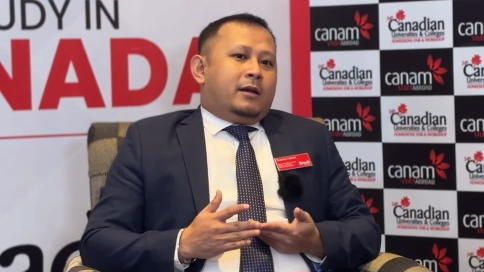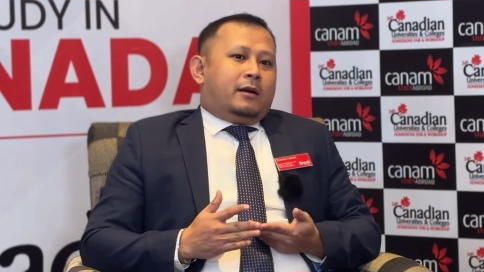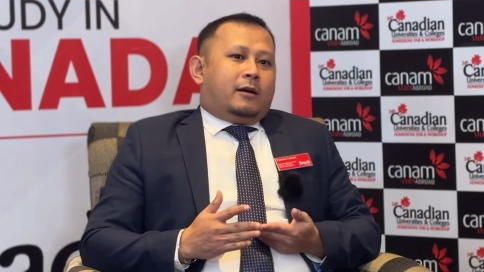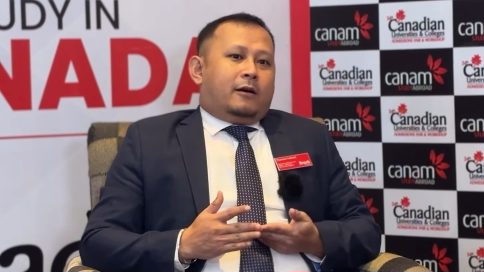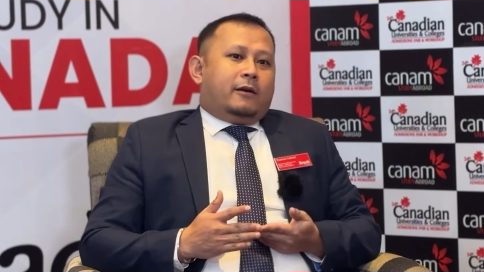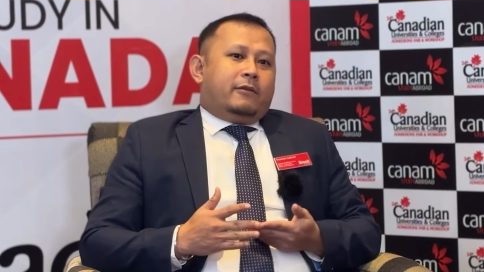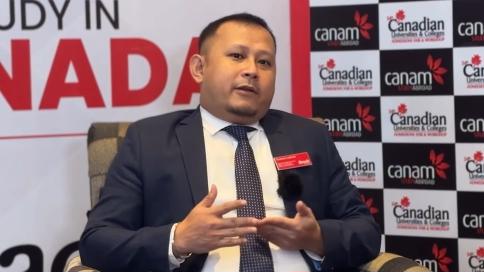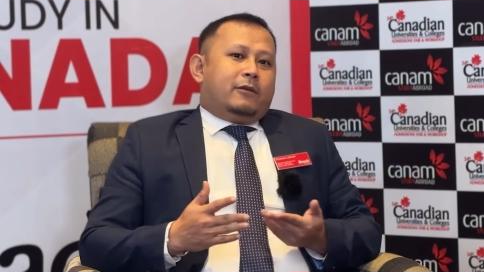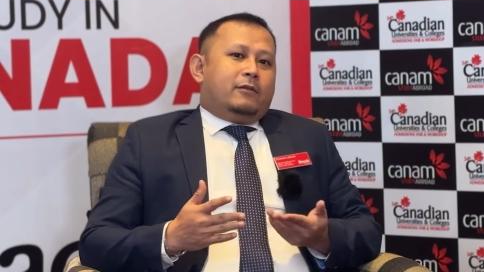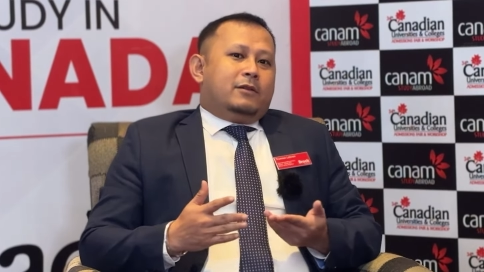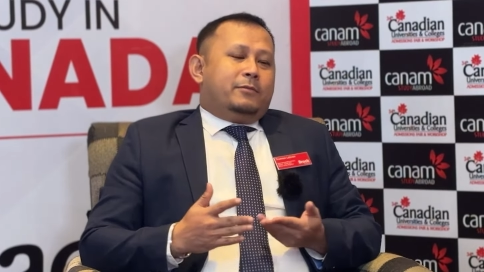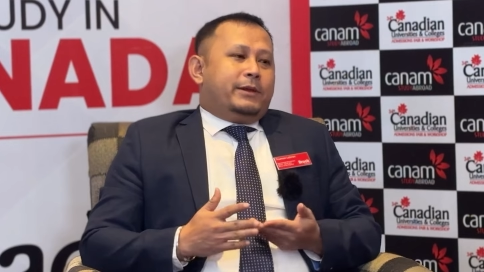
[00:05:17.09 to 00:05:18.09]
on a
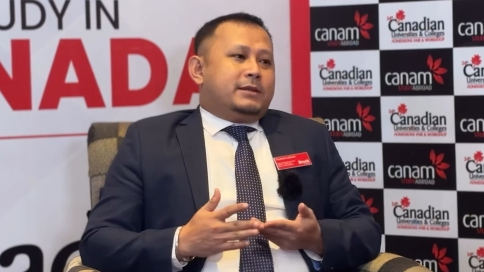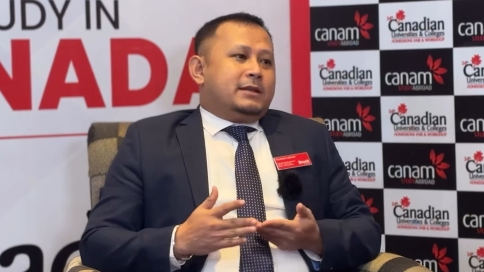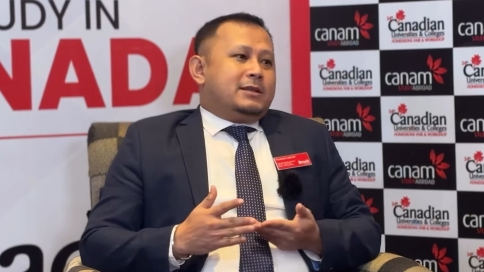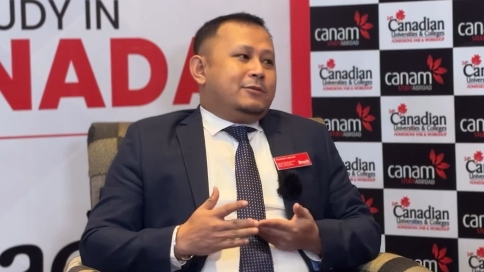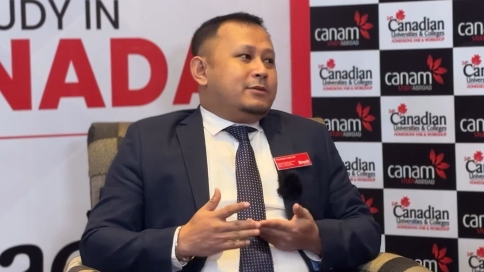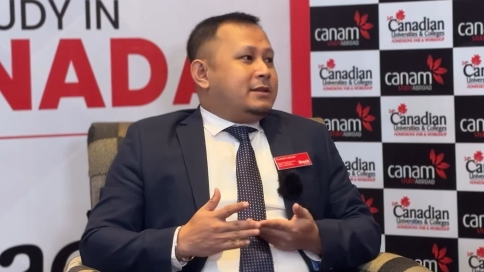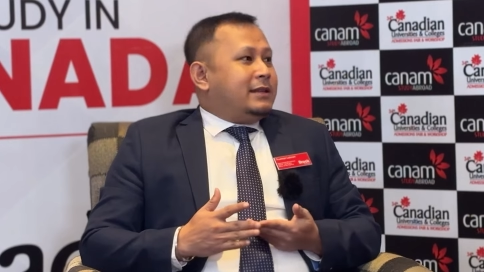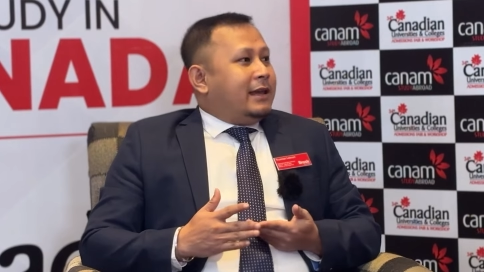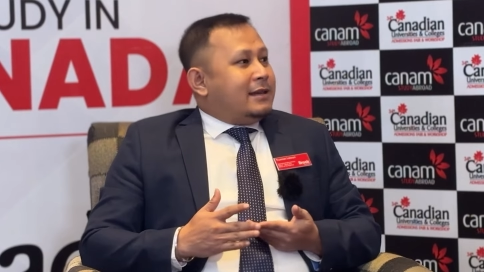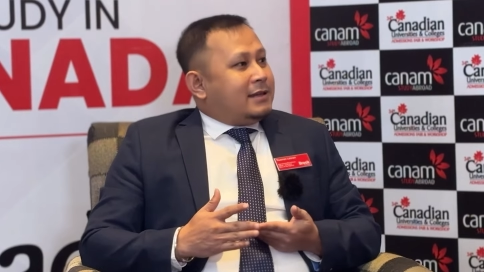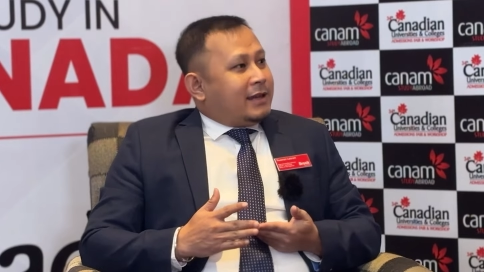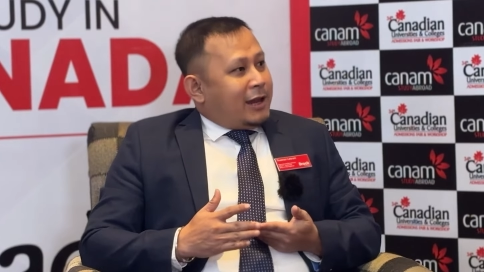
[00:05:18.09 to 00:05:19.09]
regular basis, you'd see
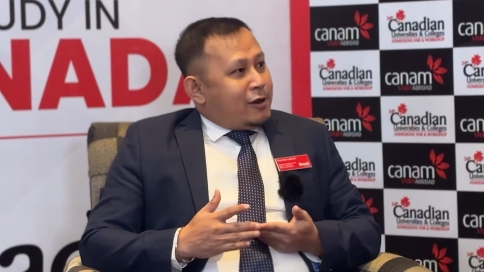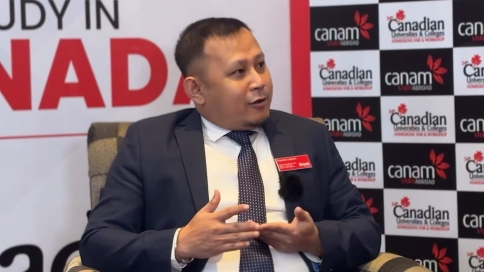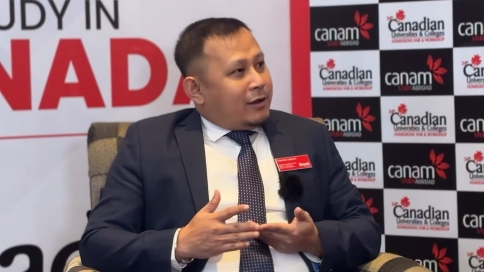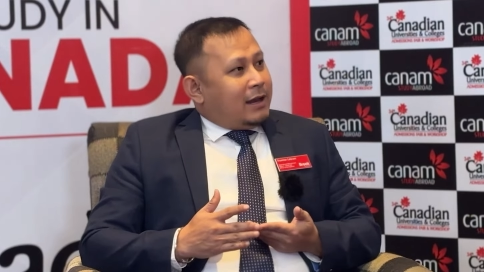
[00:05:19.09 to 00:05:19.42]
there's a karaoke